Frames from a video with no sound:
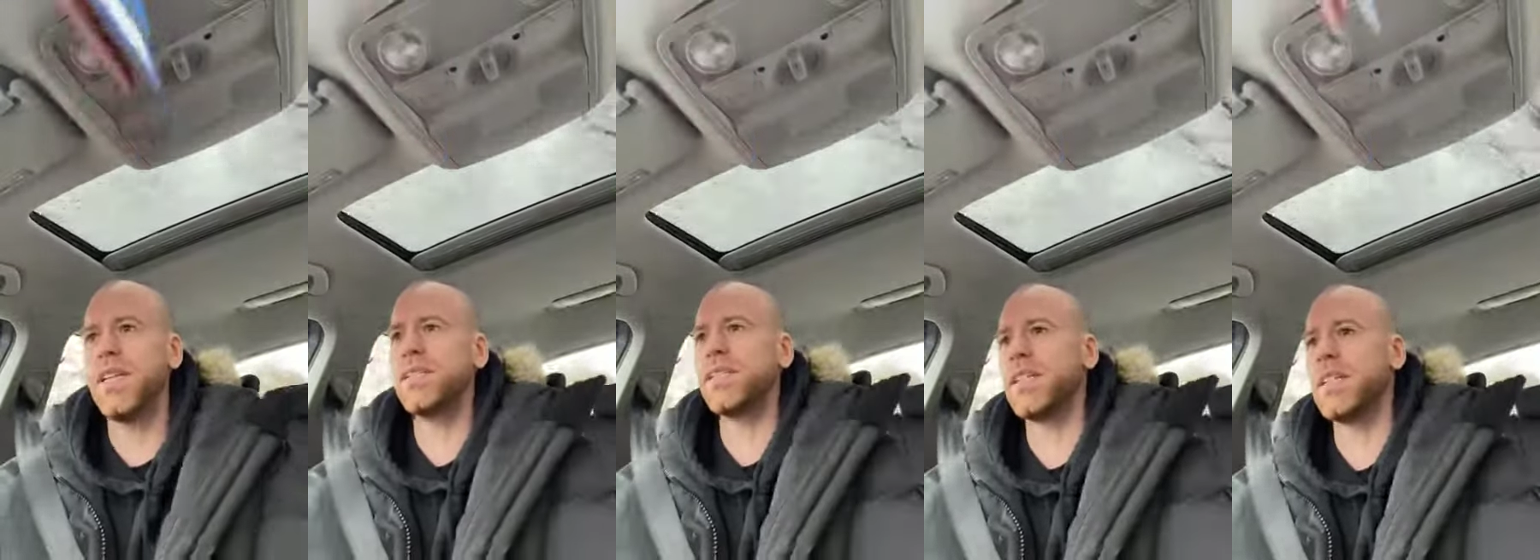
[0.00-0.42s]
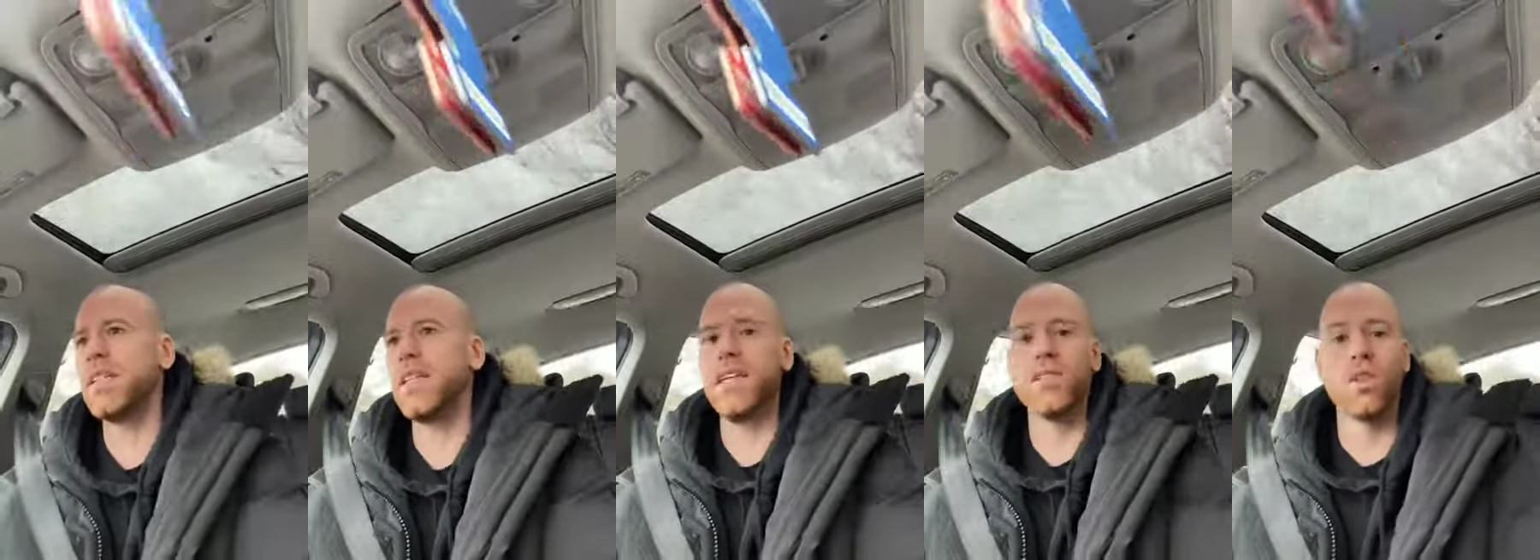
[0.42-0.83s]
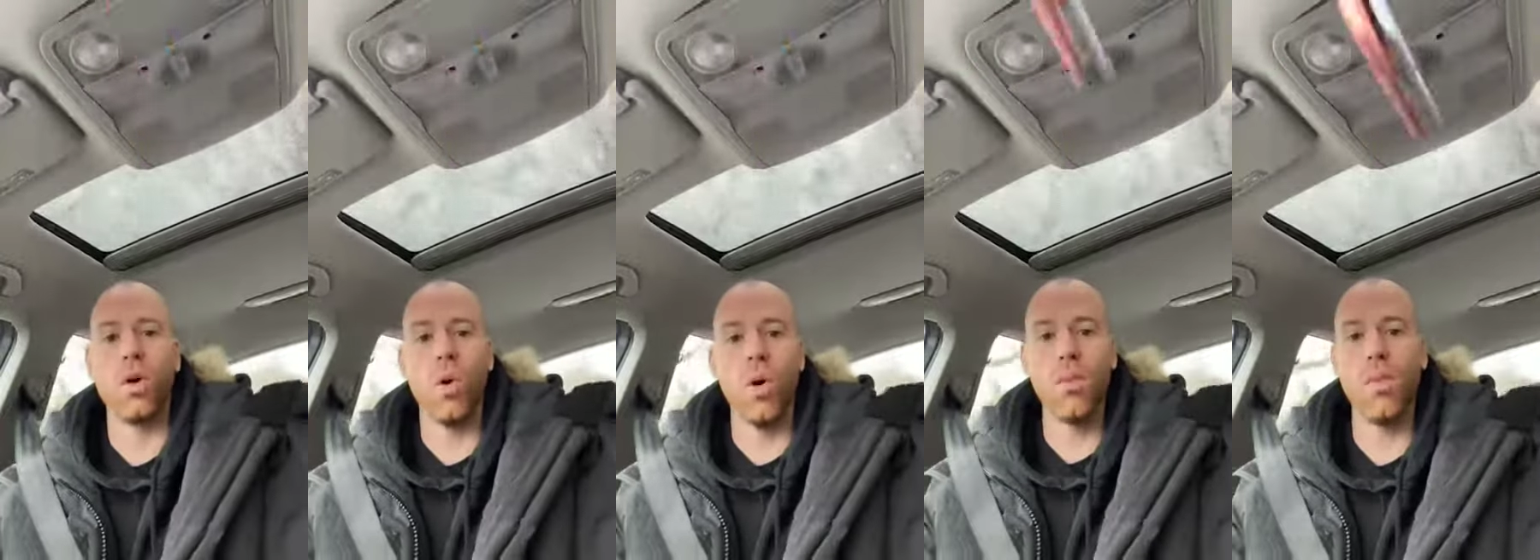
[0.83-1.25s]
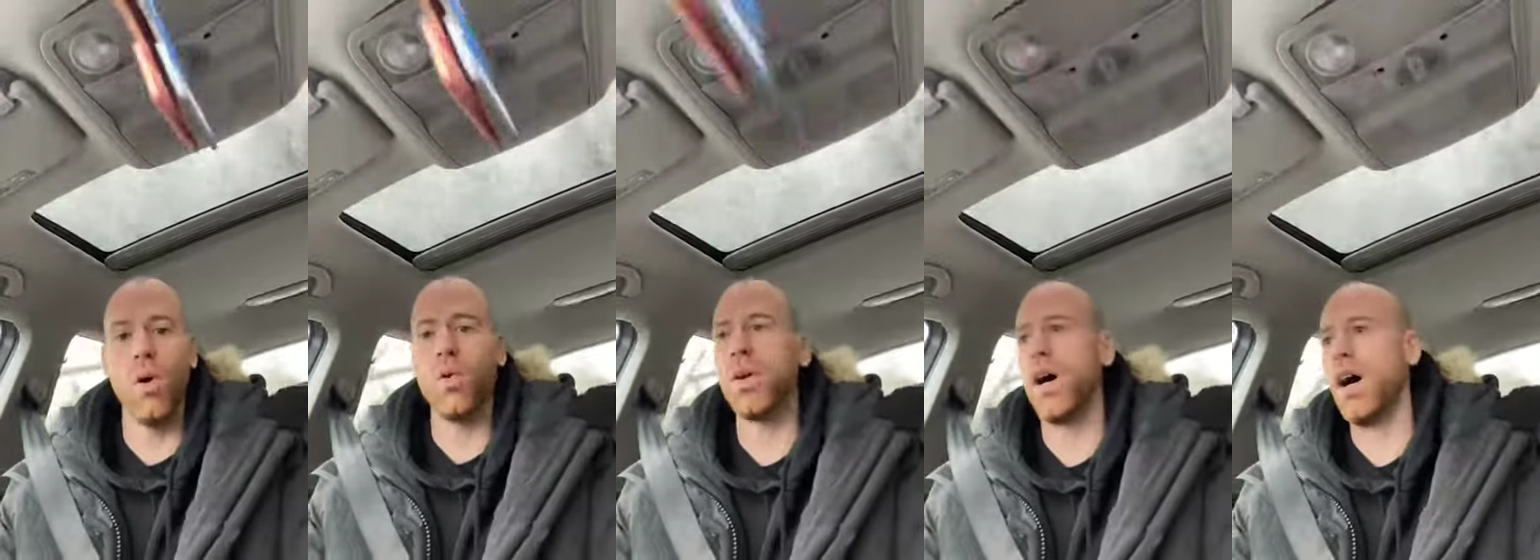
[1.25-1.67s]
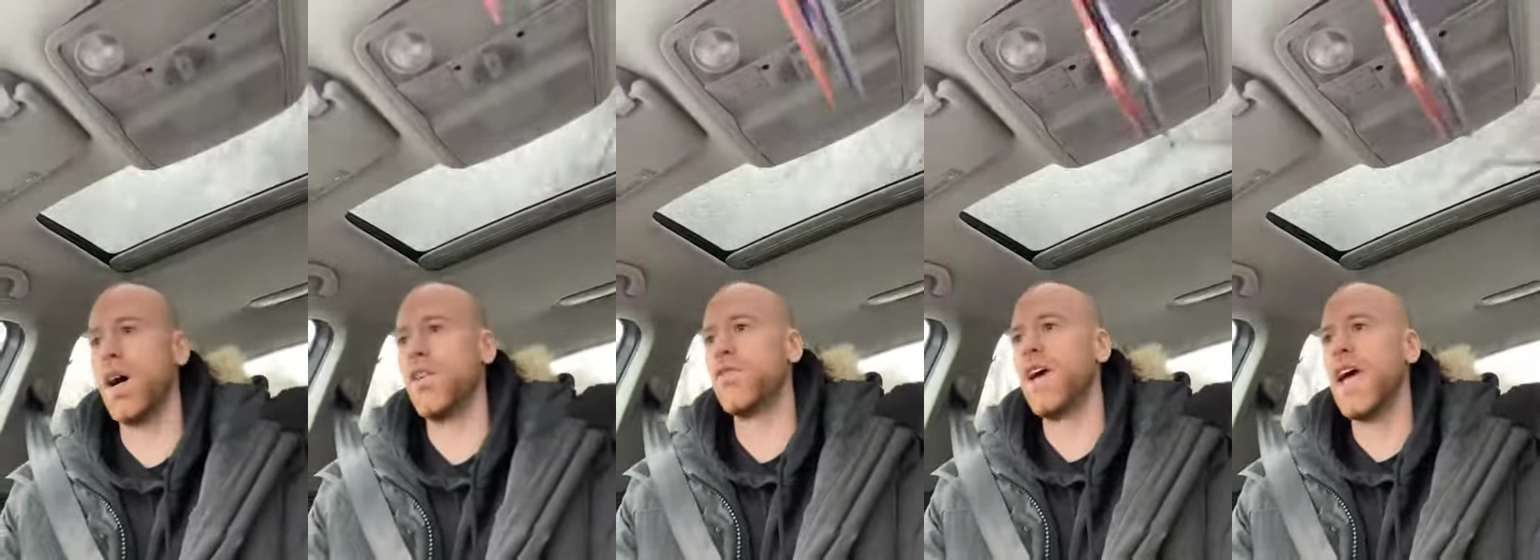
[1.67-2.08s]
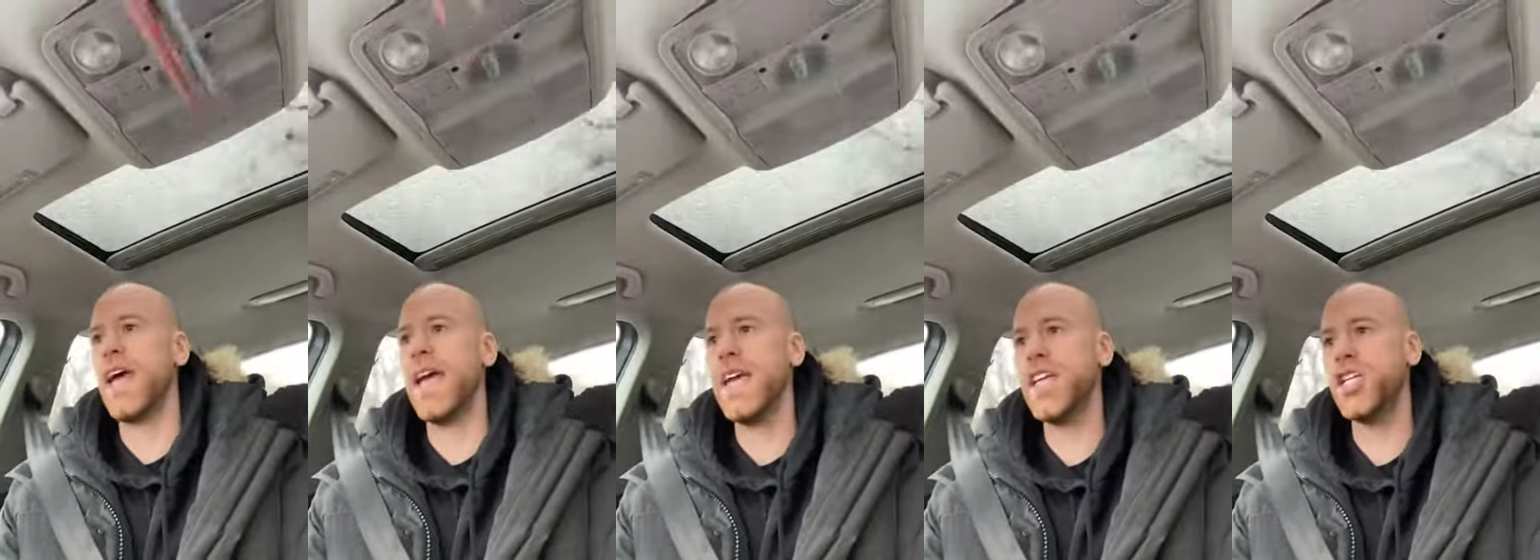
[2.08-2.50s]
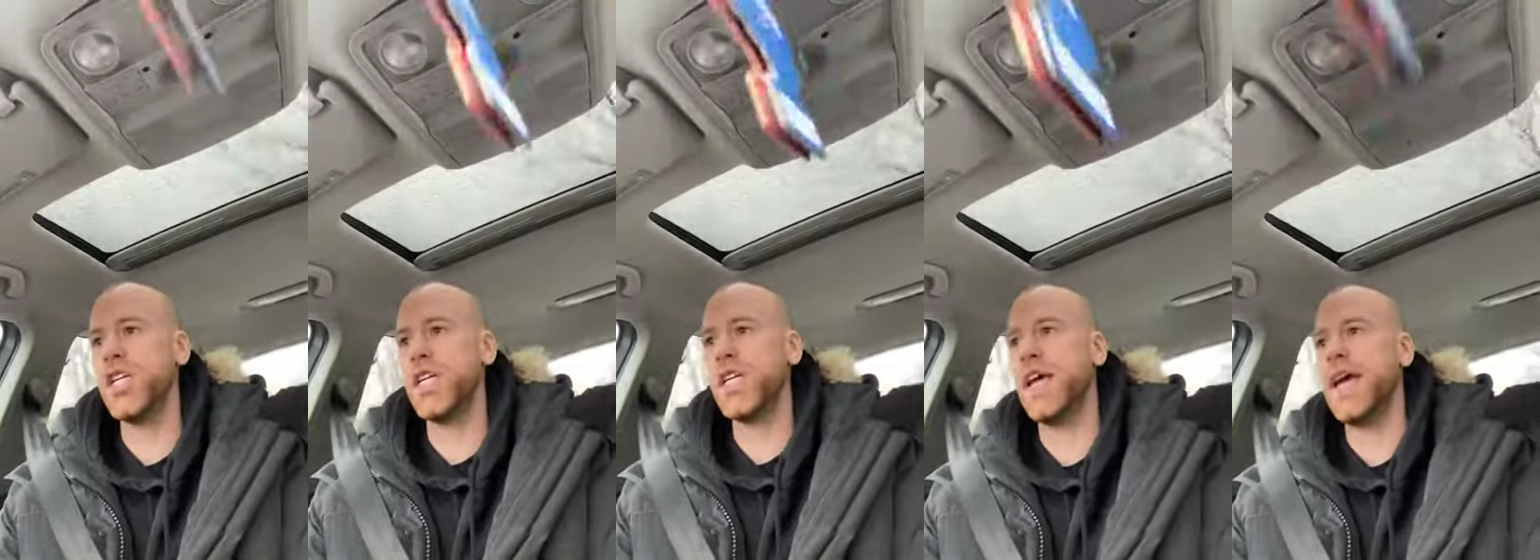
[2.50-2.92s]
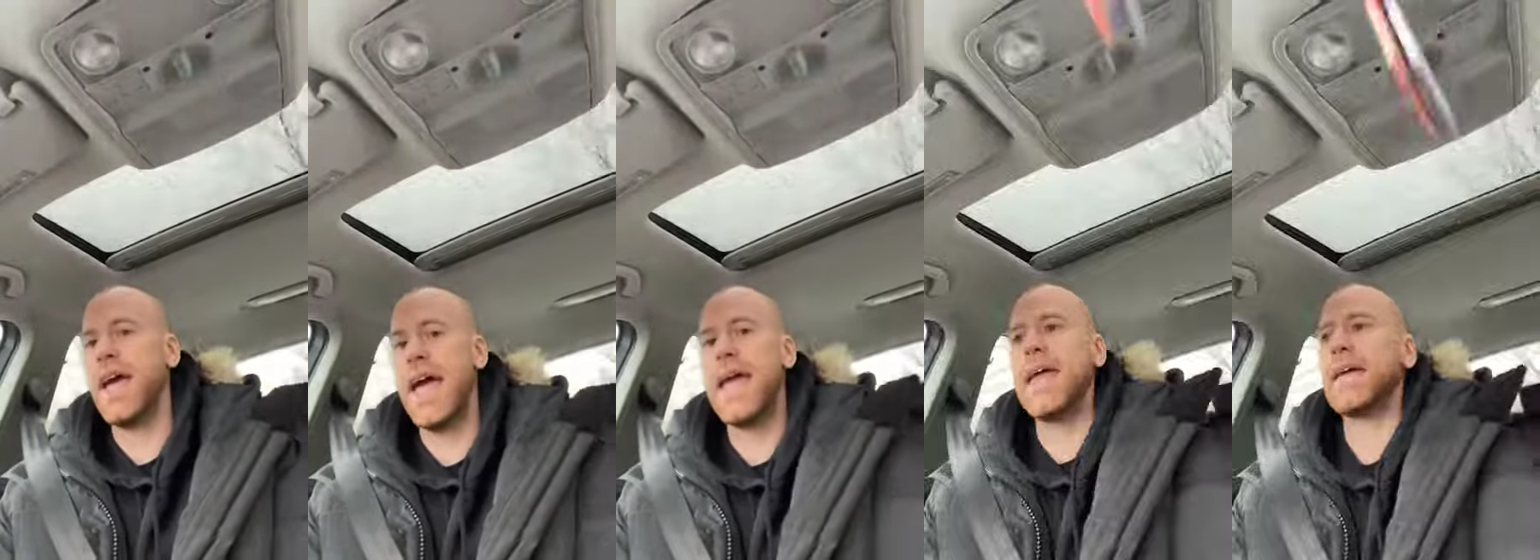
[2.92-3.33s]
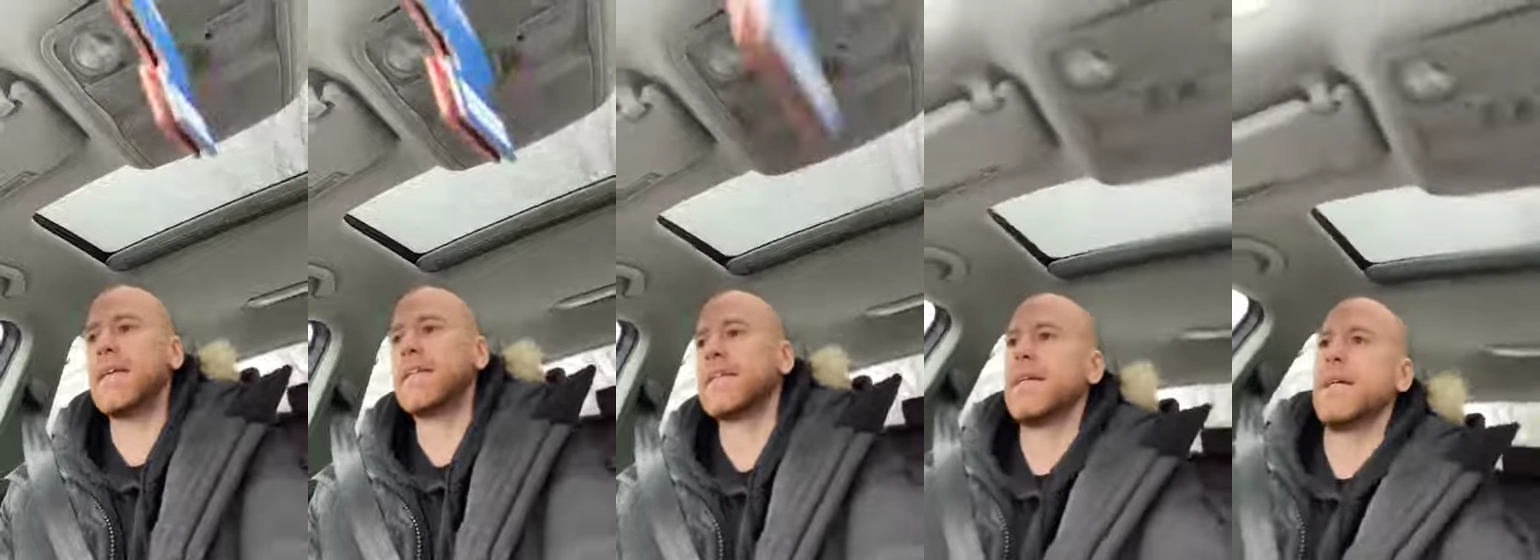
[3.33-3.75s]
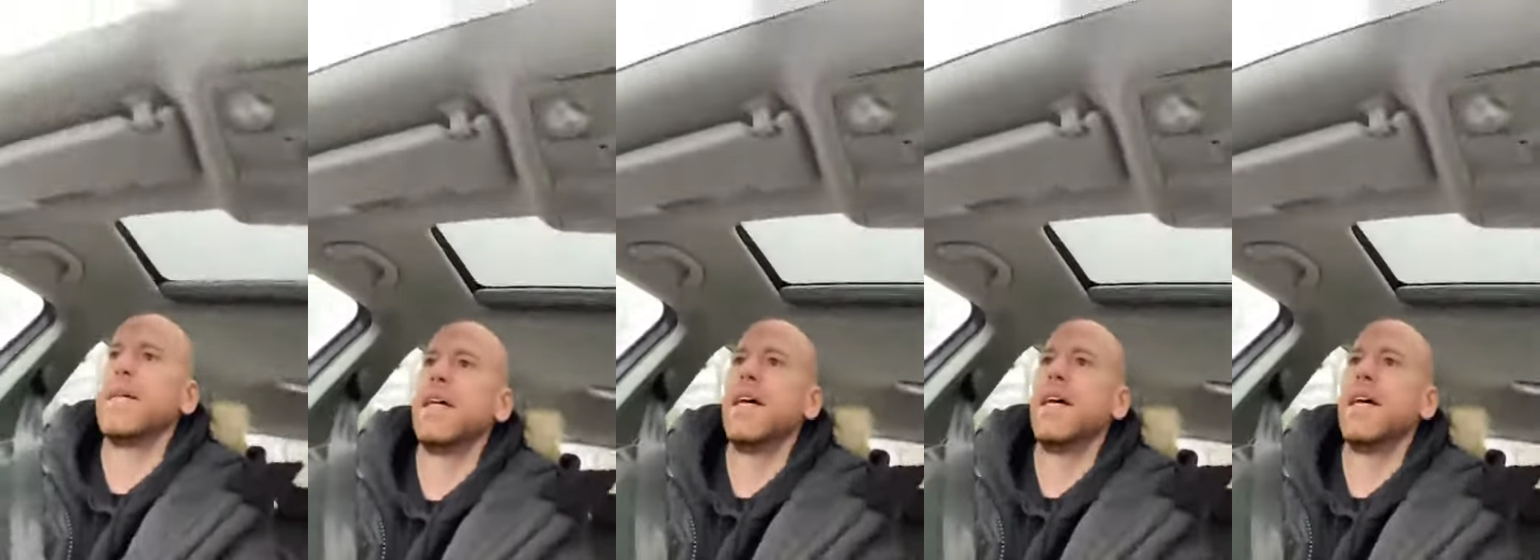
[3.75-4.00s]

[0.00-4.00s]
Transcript: insulin is the hormone of aging and